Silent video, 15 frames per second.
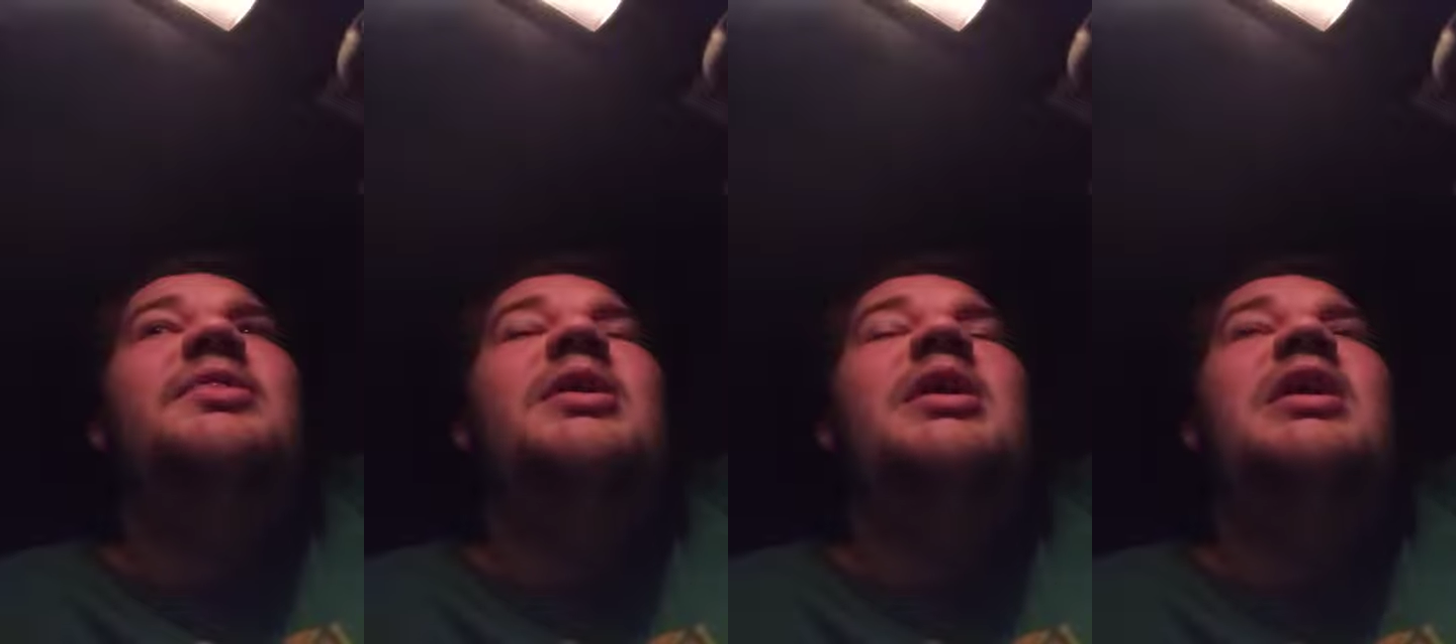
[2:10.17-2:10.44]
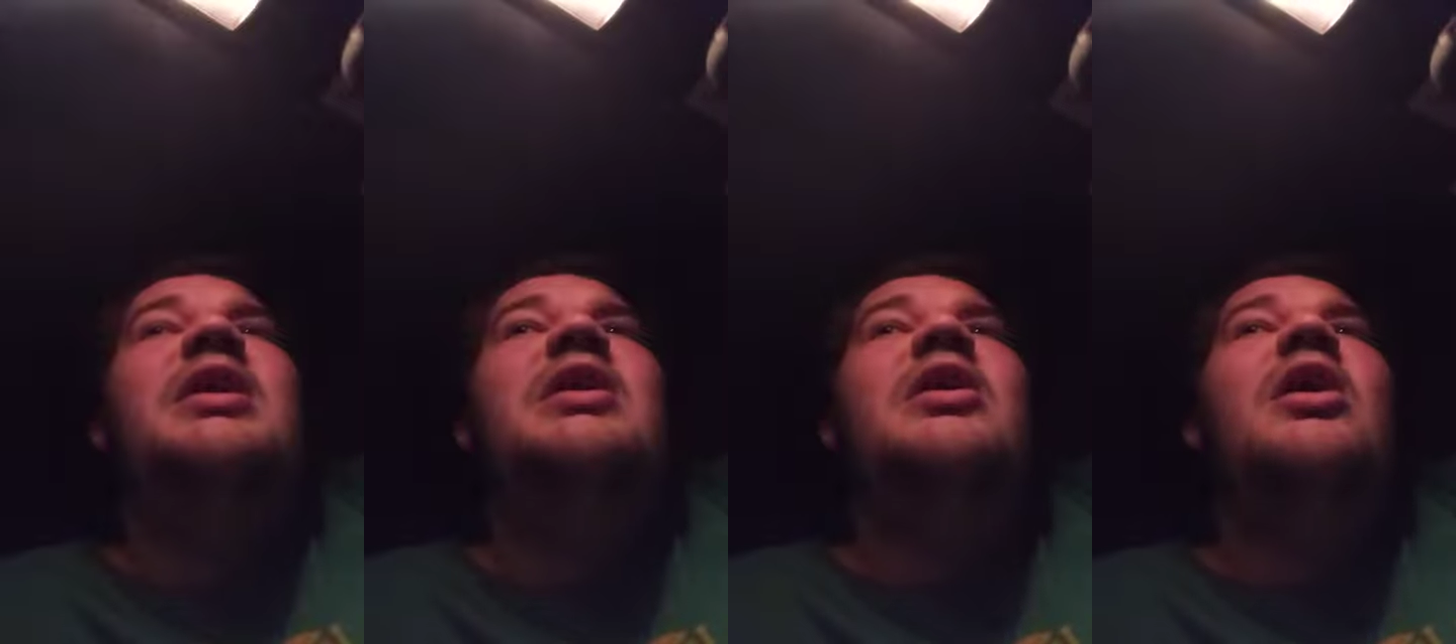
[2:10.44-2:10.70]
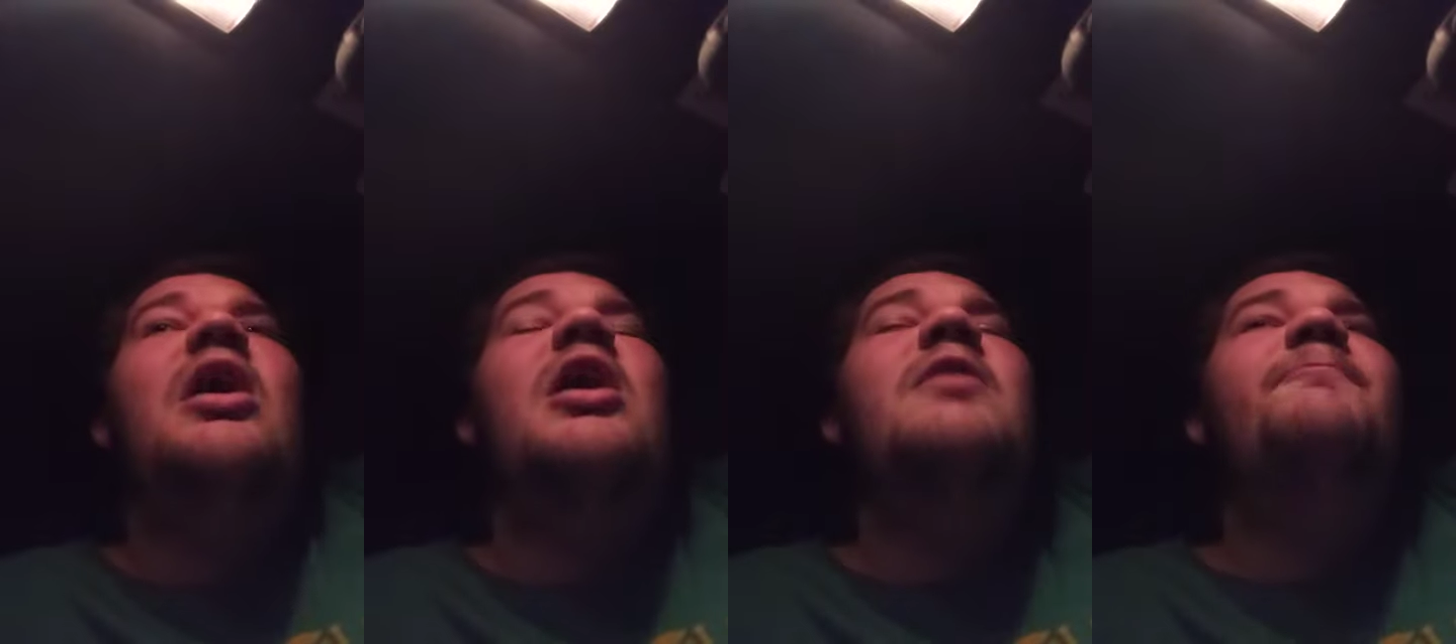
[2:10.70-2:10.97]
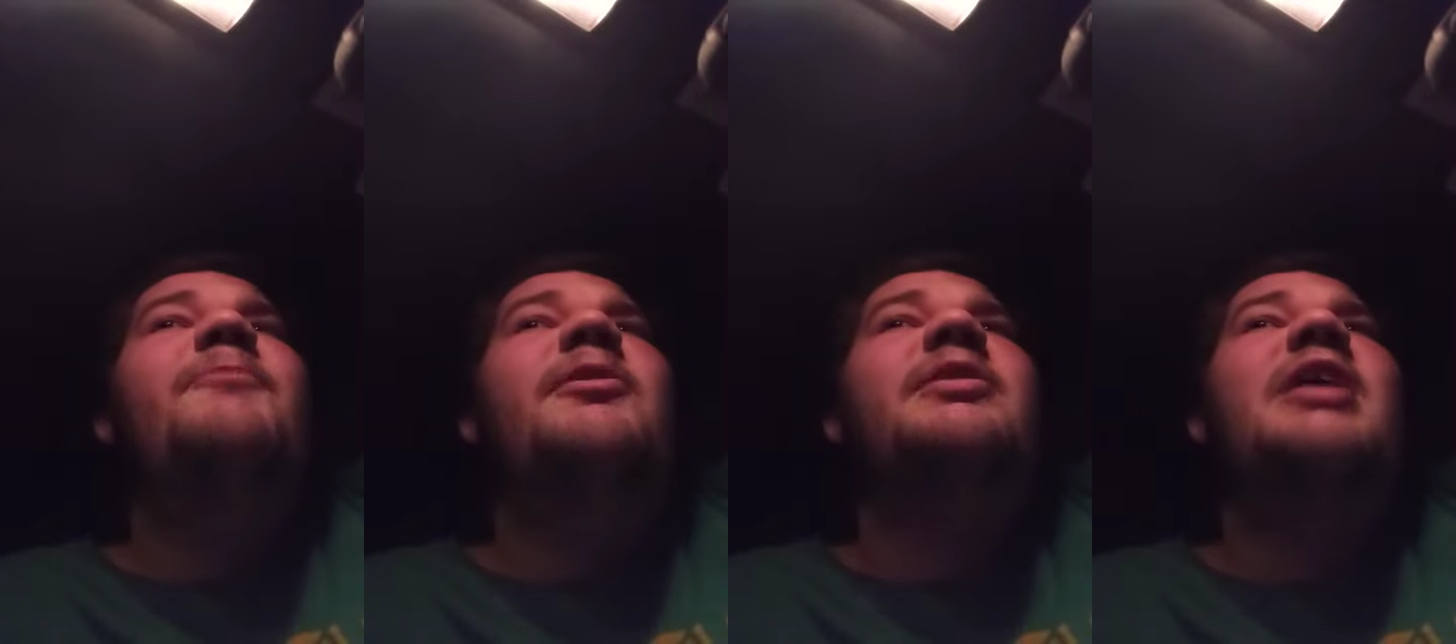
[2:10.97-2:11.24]
the
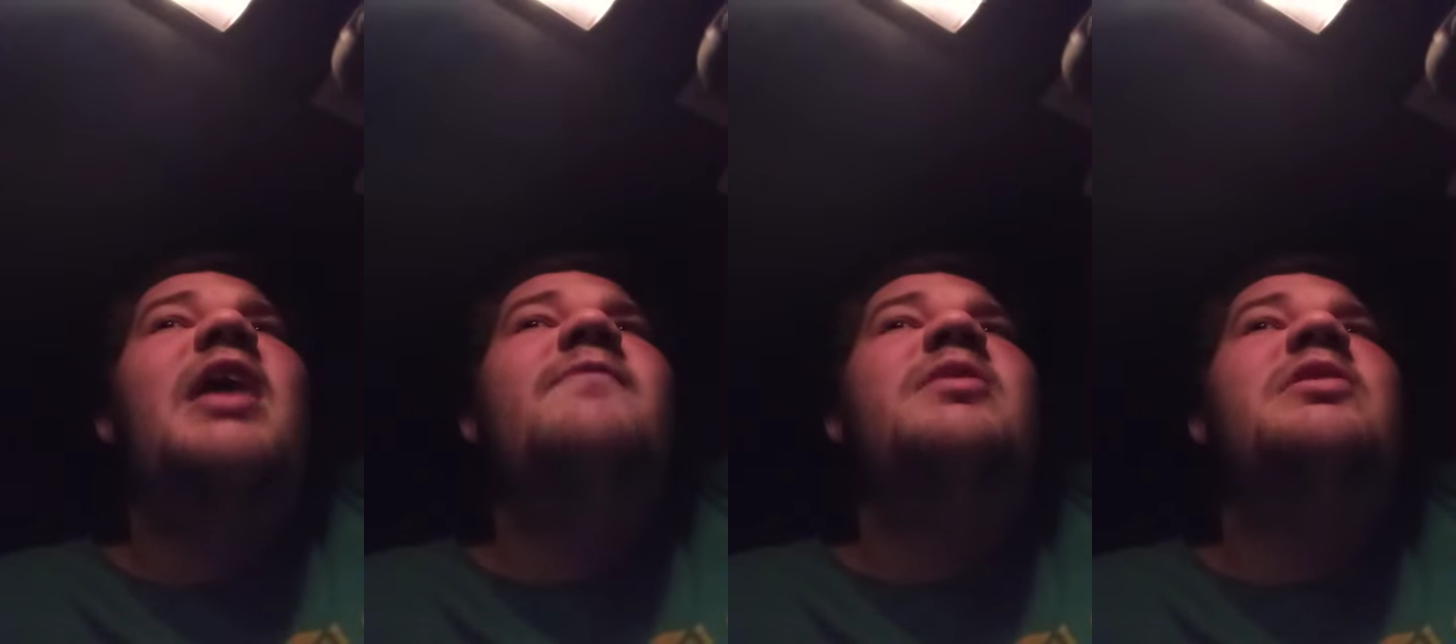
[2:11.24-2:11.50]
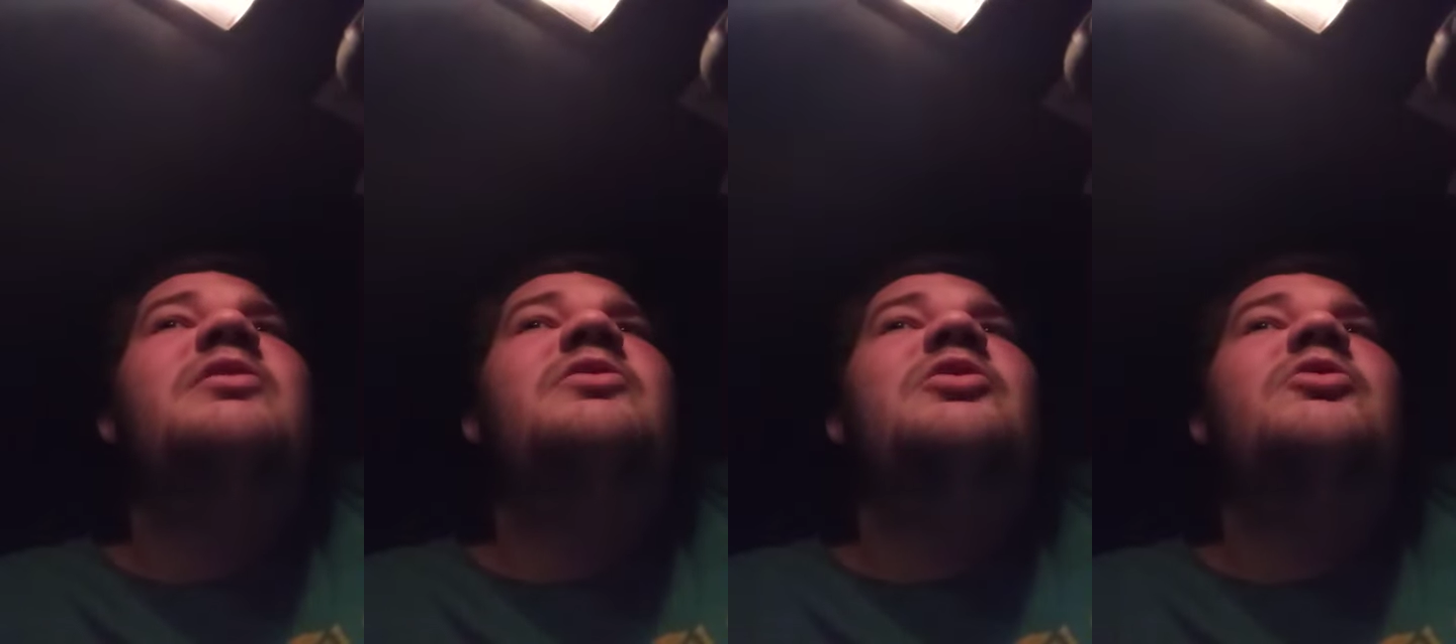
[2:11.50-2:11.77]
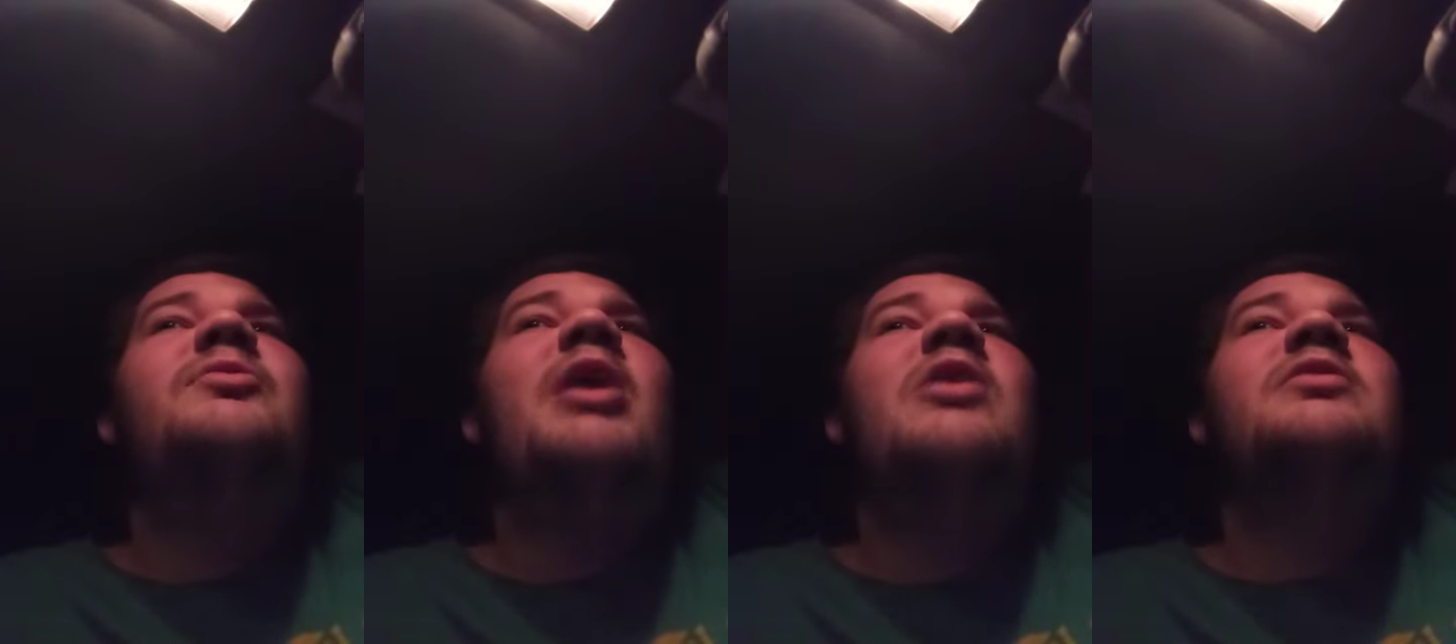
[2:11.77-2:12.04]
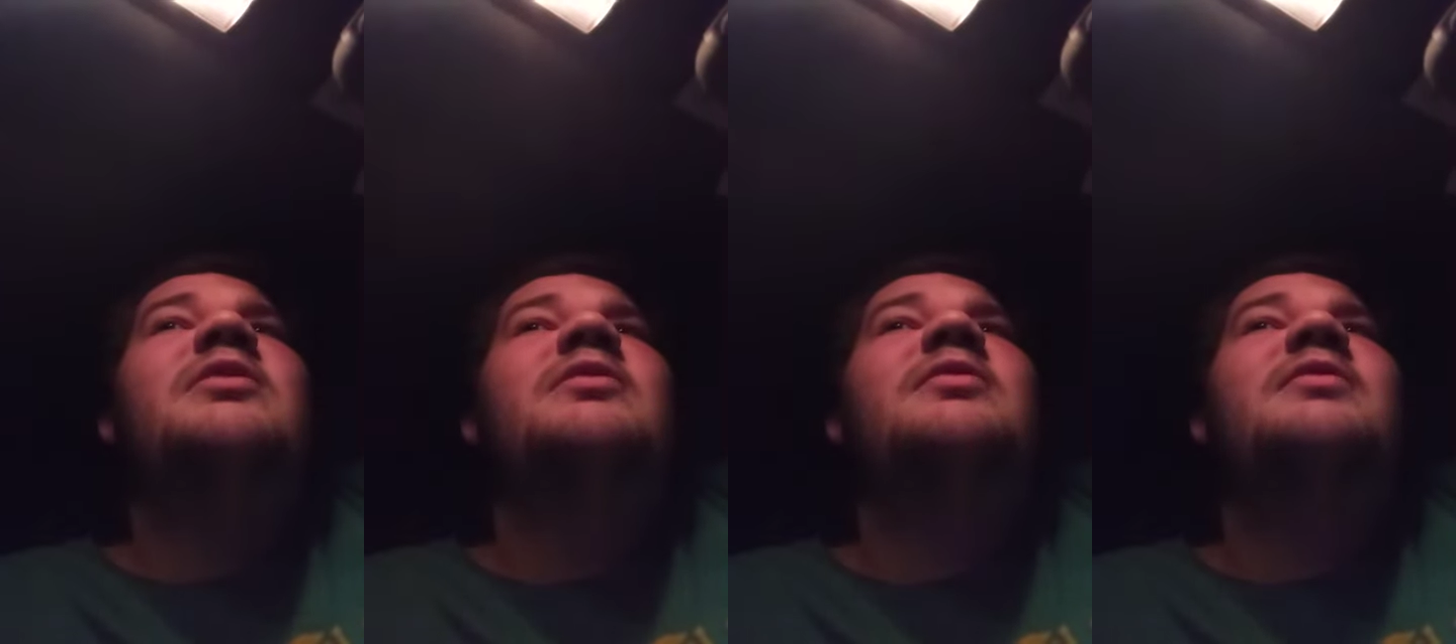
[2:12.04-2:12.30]
Unforgiven
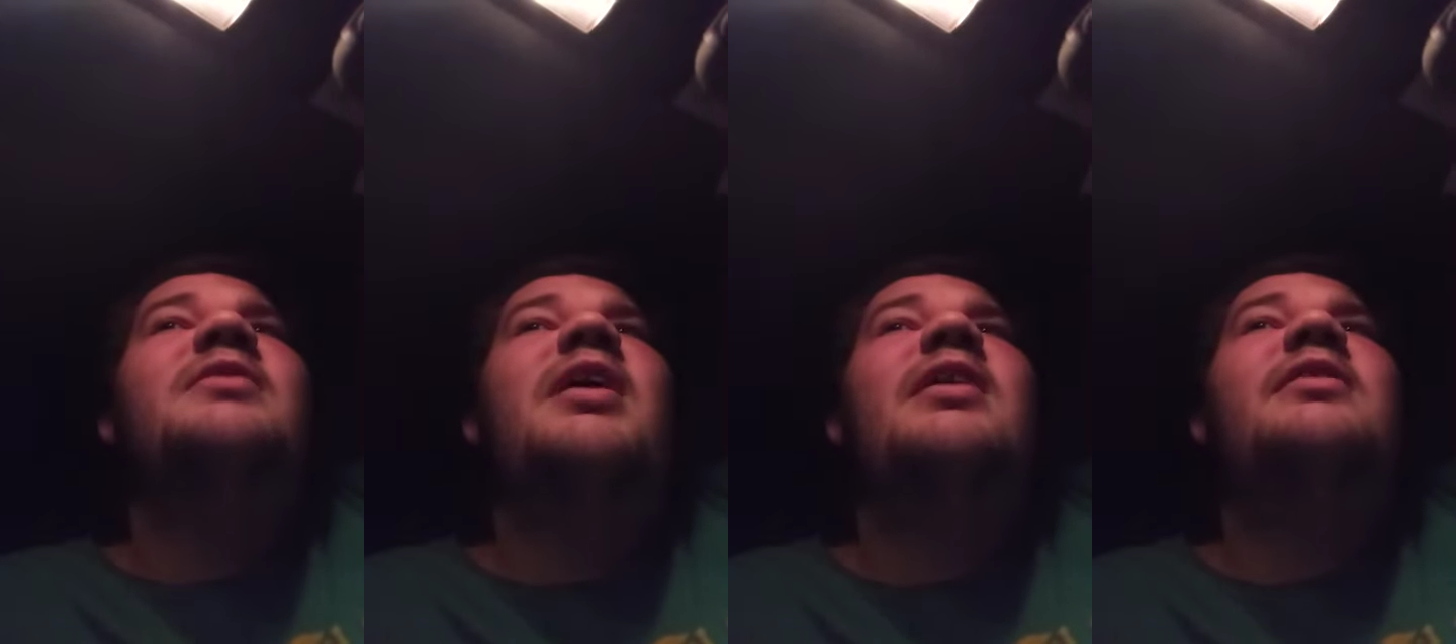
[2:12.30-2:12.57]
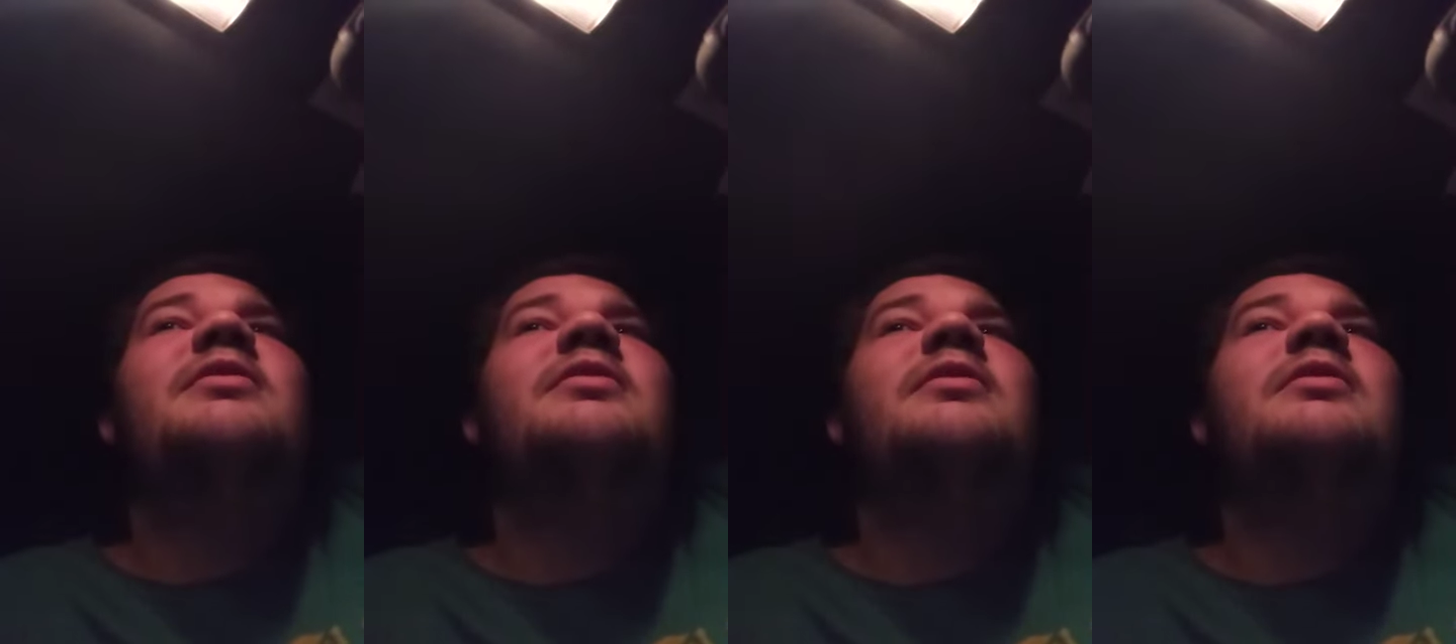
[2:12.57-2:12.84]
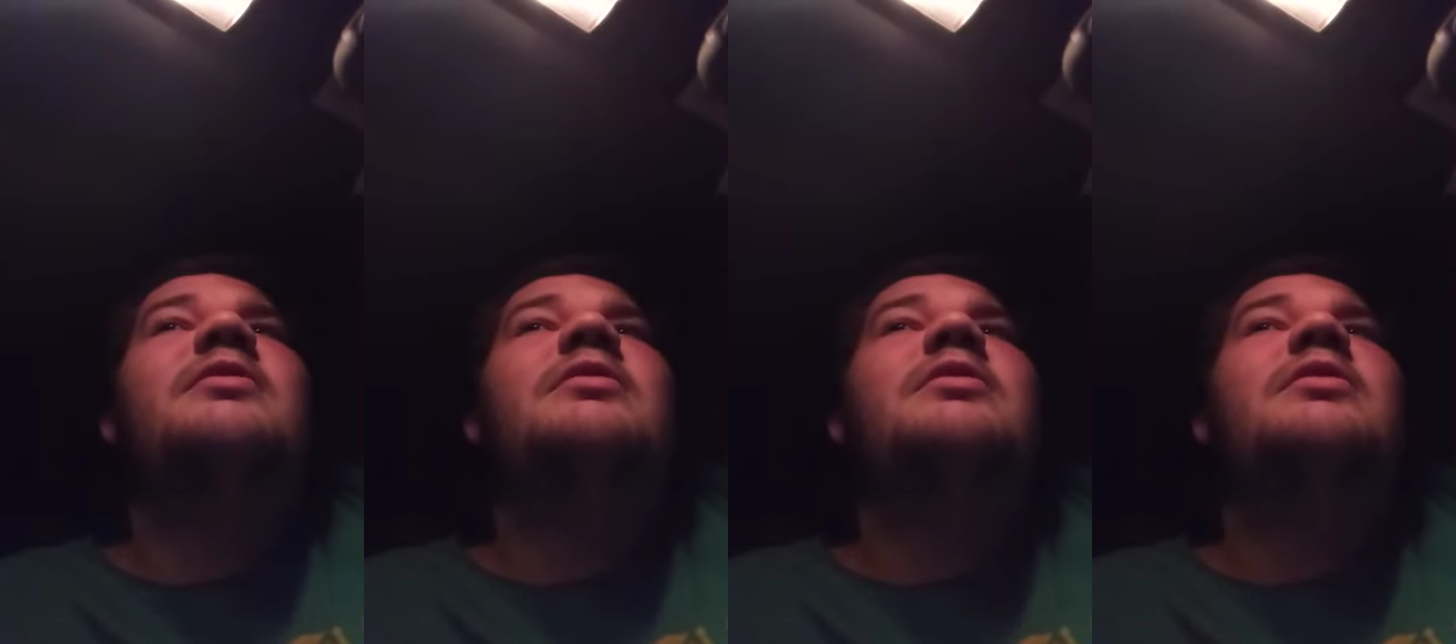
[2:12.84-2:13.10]
2006